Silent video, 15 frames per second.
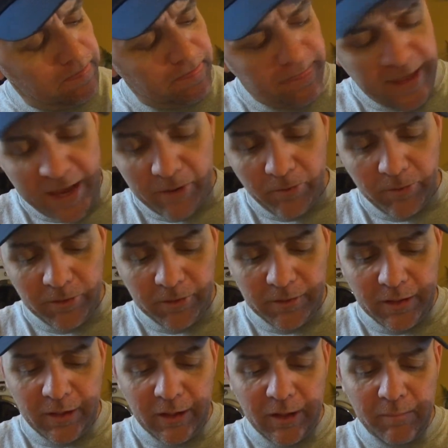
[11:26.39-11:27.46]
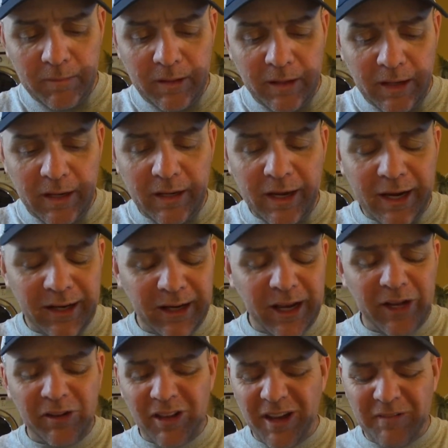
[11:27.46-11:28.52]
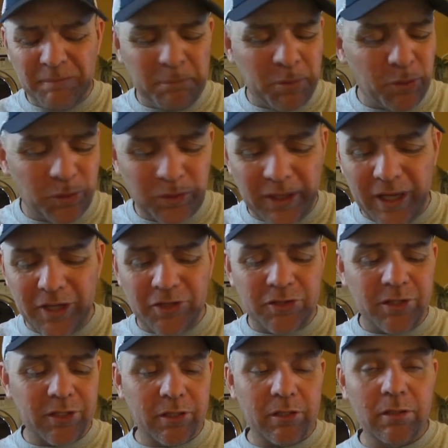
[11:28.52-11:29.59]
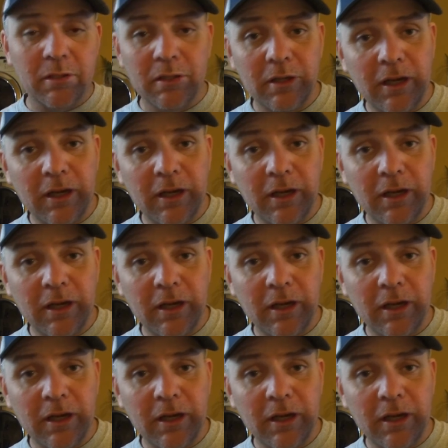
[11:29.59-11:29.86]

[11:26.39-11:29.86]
that one there, I mean, I pulled that trigger.